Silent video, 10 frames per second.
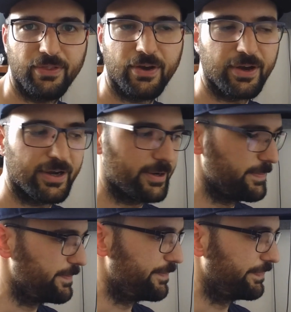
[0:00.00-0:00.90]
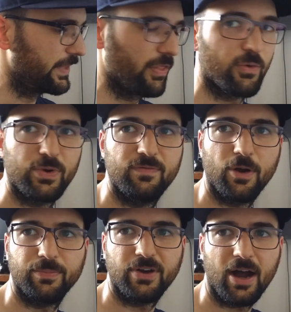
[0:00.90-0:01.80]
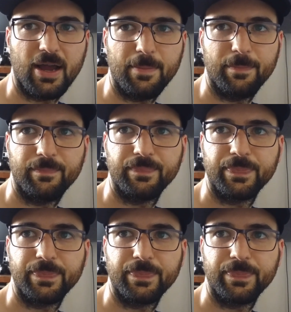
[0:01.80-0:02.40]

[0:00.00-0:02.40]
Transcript: the reverb time.